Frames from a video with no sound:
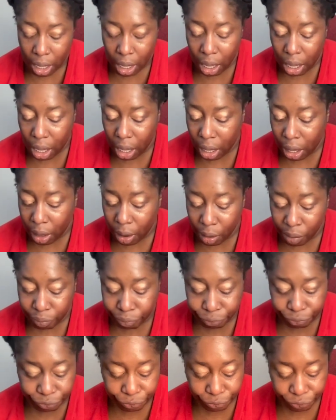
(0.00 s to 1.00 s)

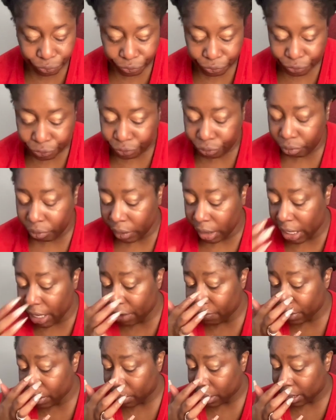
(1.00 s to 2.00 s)
Um,
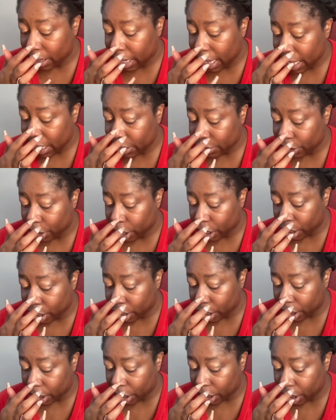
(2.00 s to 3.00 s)
everyone liked
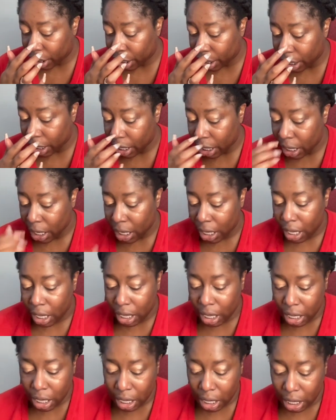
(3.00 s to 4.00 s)
her.
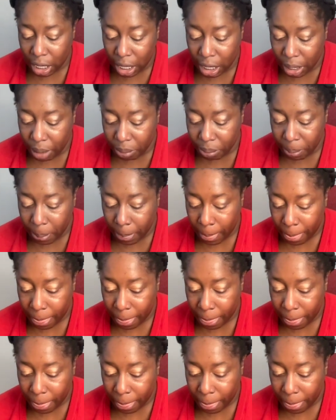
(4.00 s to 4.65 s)
Um,